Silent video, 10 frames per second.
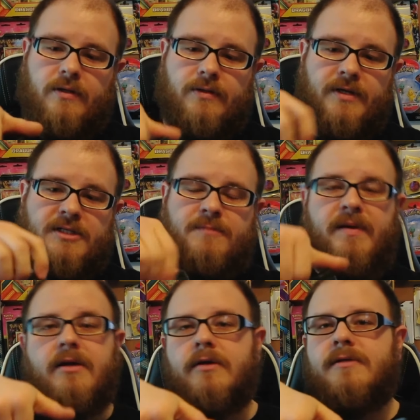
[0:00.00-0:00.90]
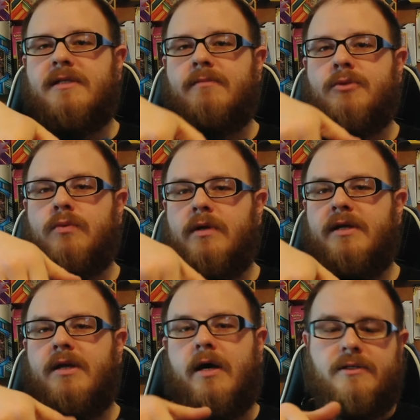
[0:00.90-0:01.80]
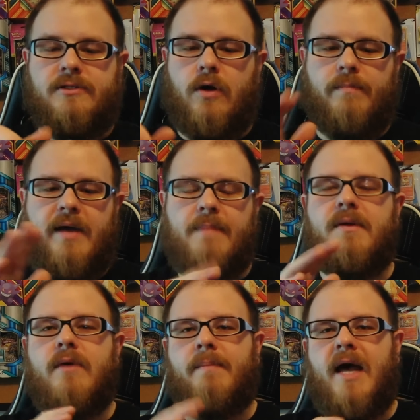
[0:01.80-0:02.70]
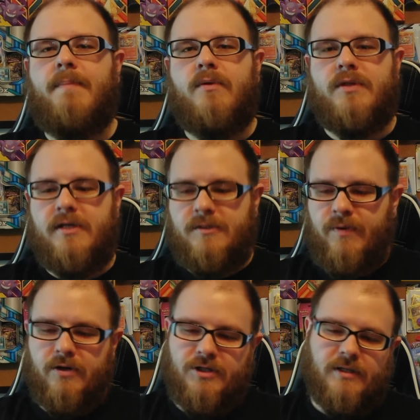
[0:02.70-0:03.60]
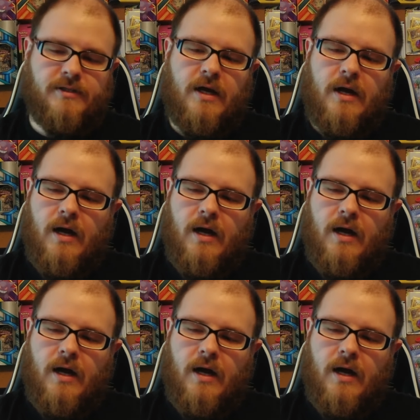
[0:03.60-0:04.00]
The spinner seems really nice, so I'm happy with this purchase.